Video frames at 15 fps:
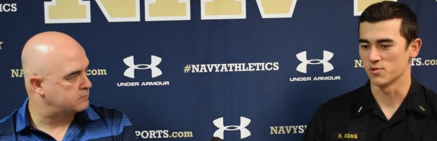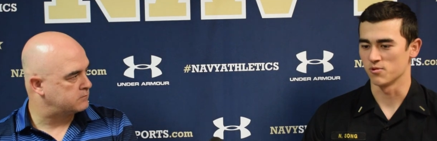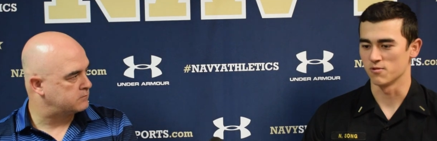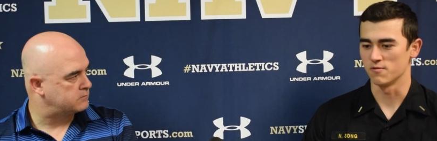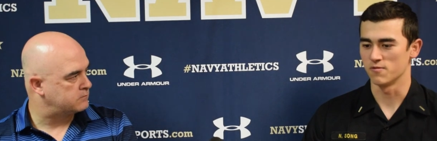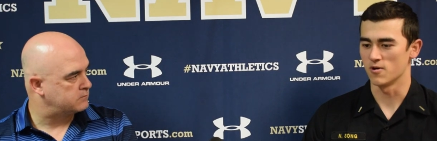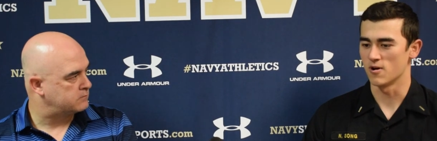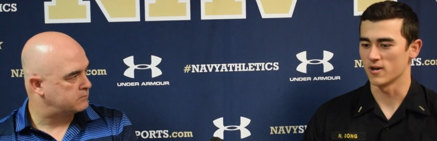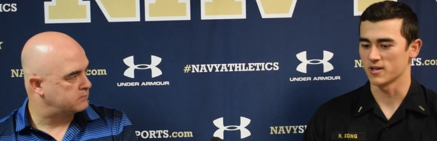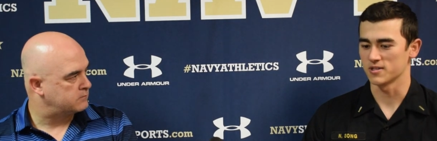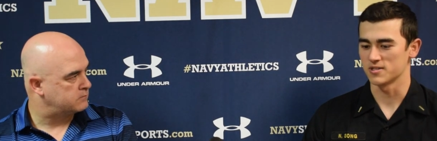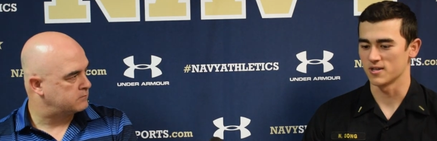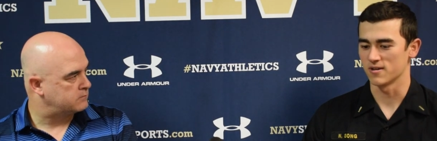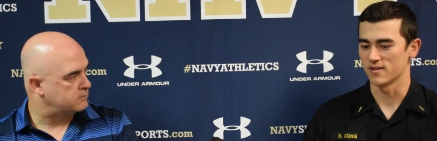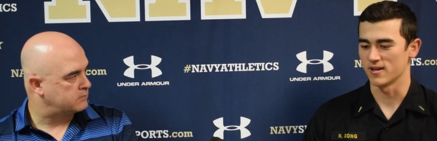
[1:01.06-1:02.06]
Speaker 1: through the fall, I could
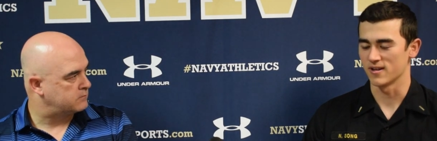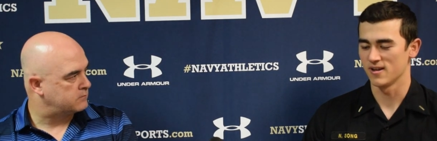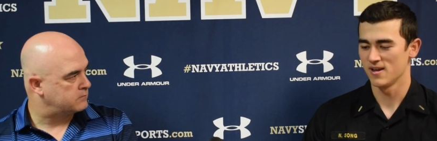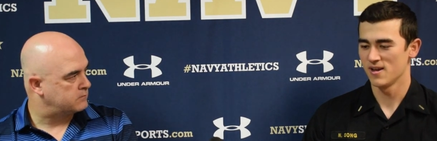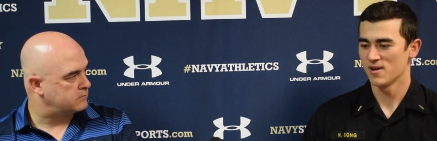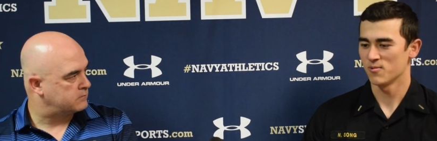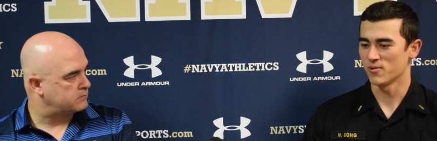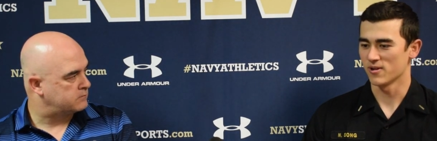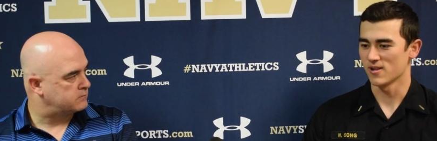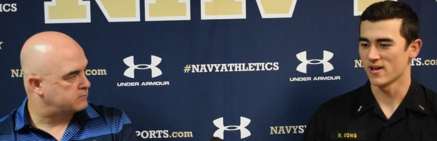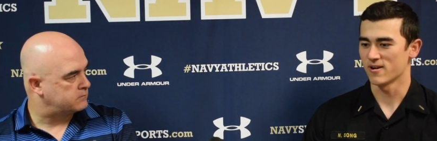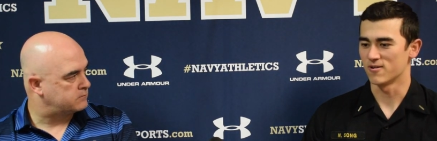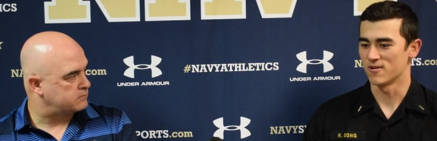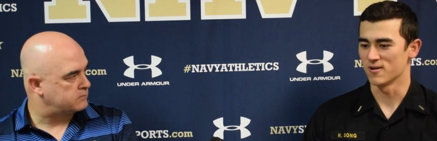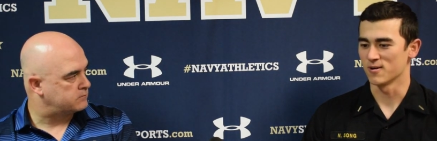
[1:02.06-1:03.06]
tell that we had a
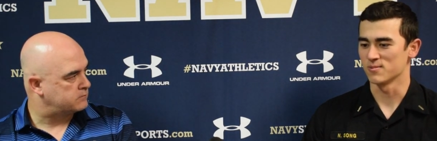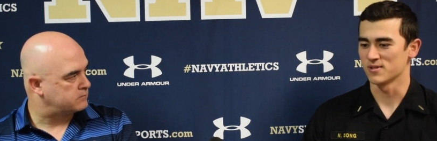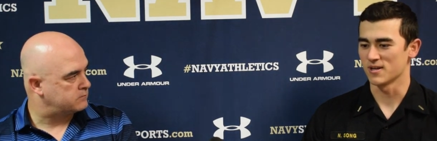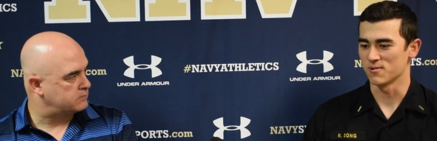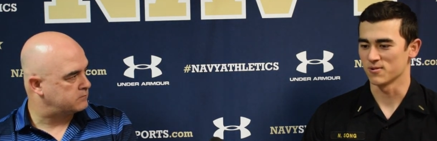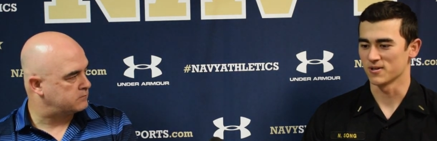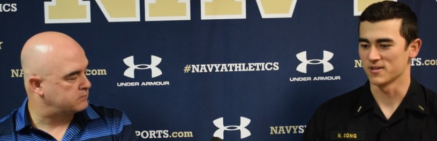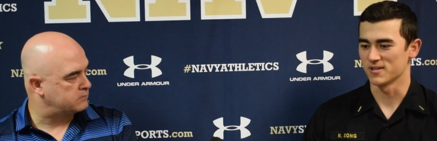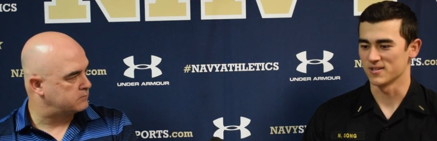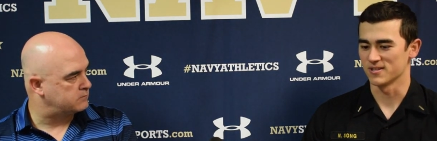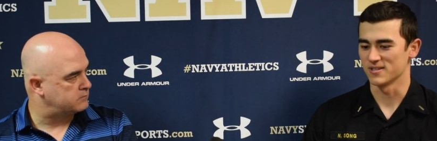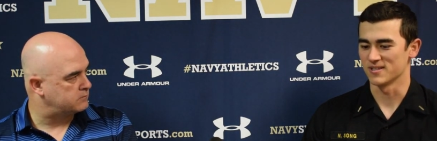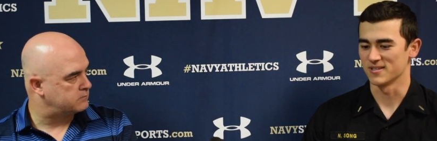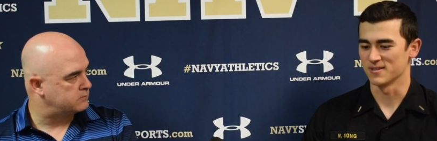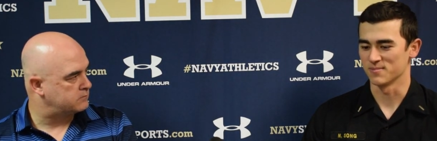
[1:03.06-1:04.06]
lot of arms that were gonna,
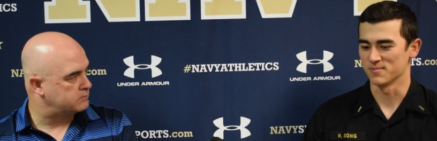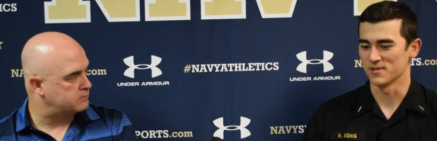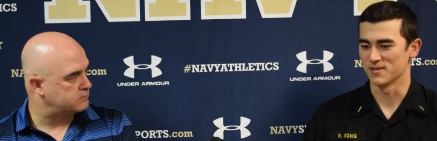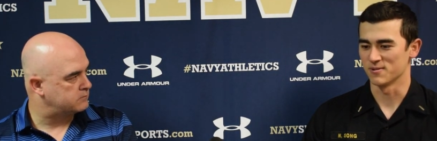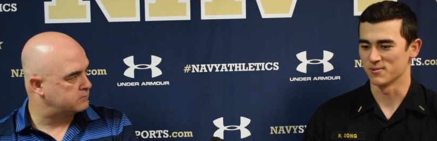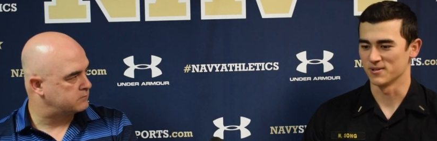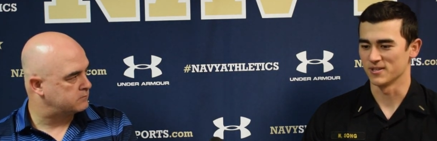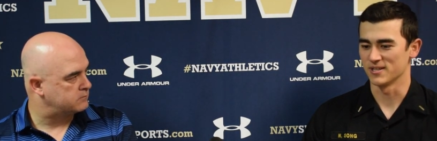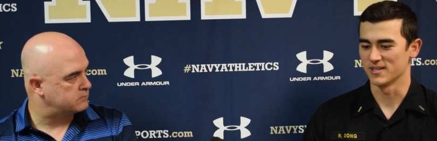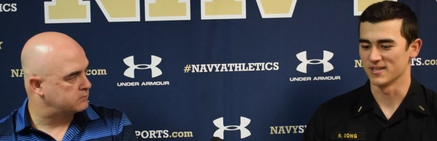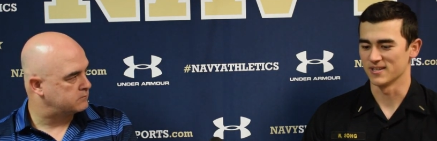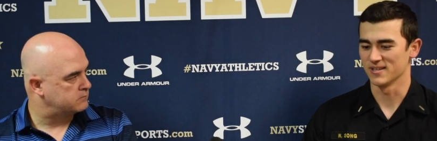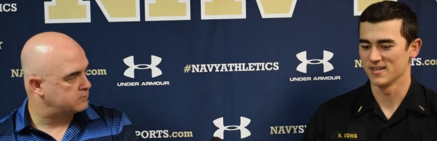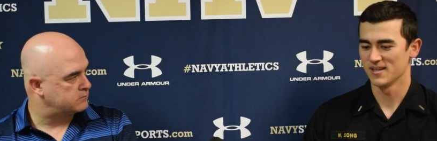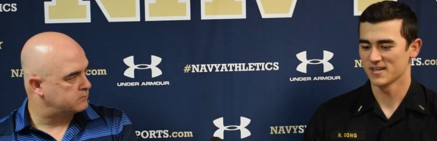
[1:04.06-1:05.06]
um, you know, really
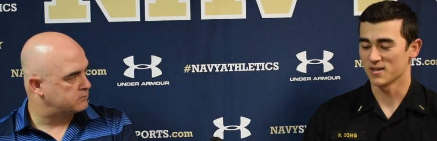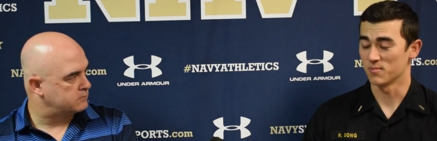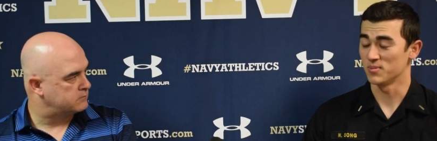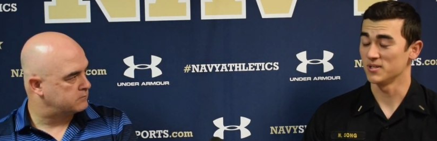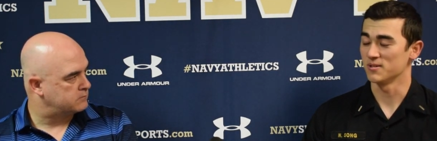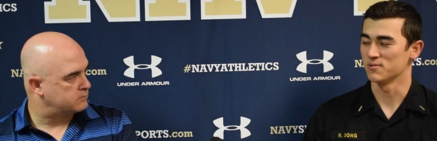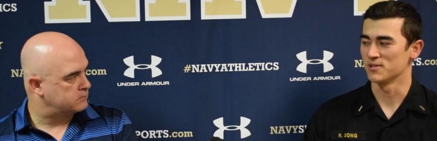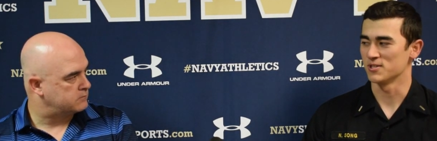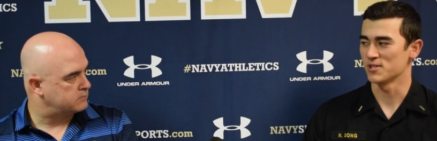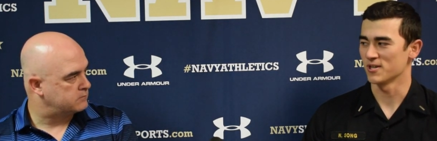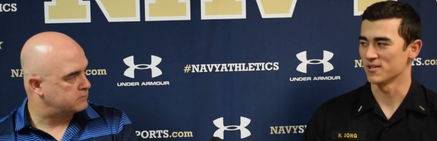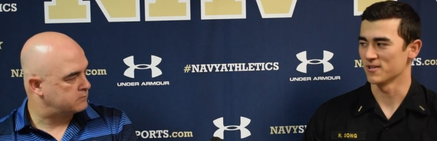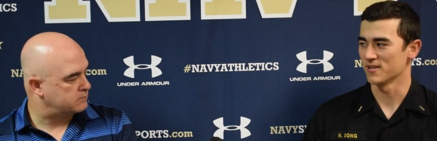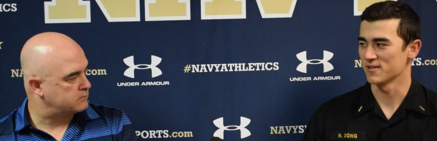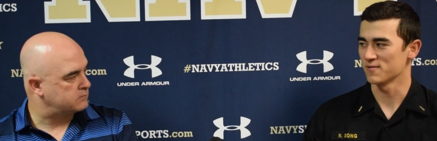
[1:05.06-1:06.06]
uh, compete with each
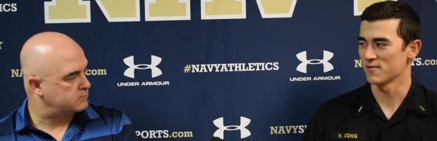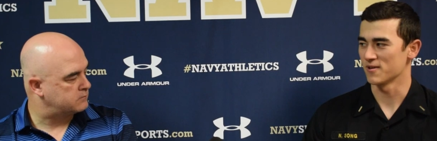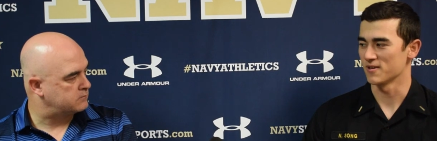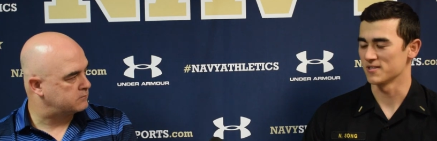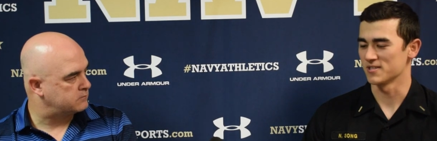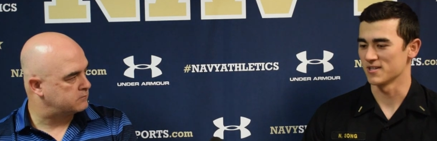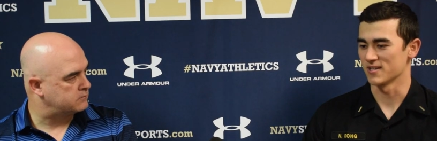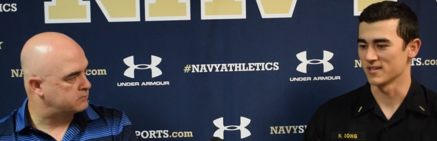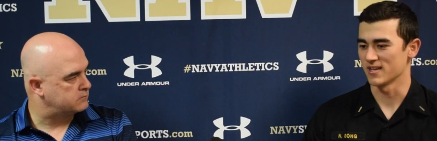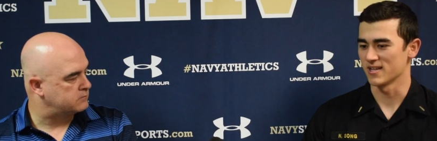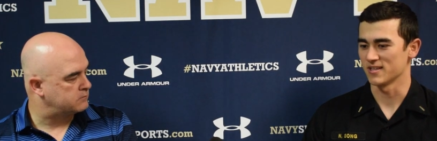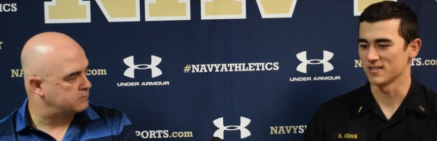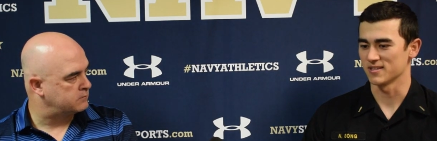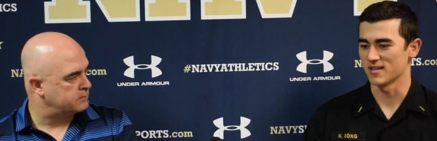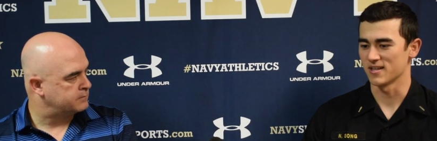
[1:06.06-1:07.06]
other as far as uh,
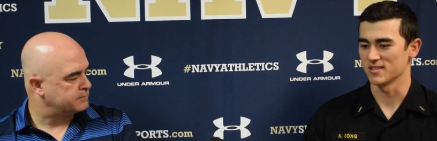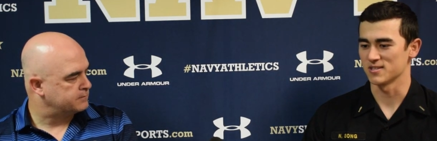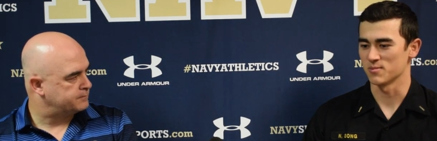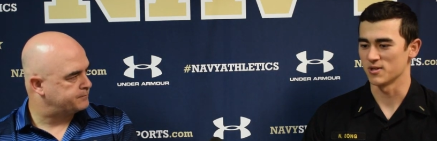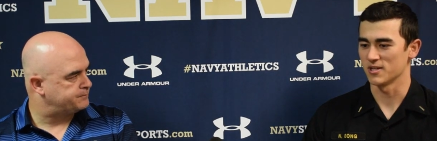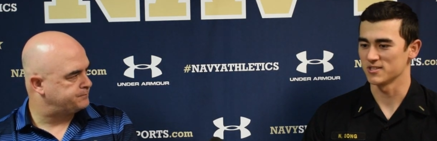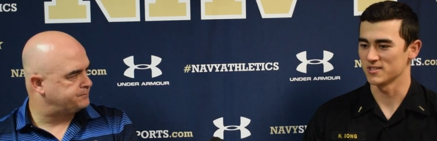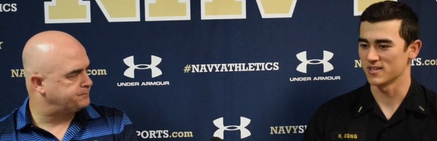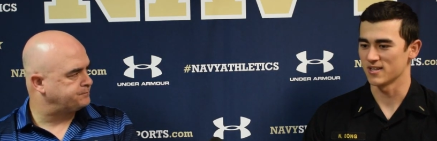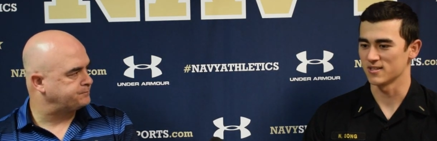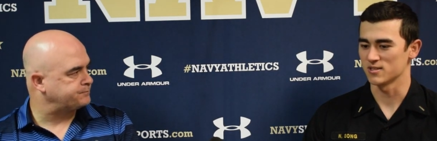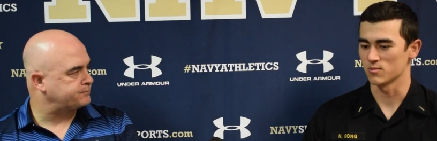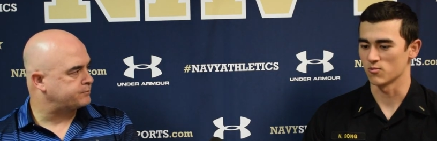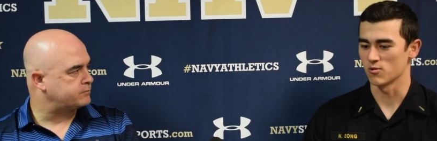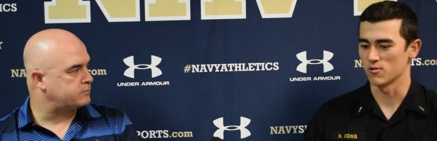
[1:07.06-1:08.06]
getting getting some innings and getting
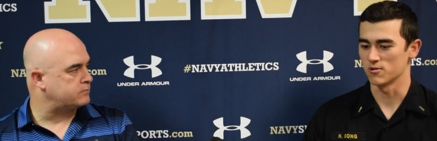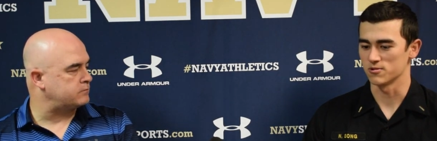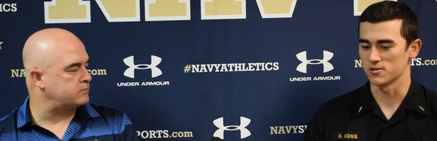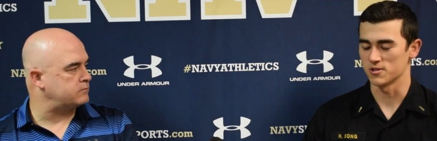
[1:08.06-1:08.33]
some roles.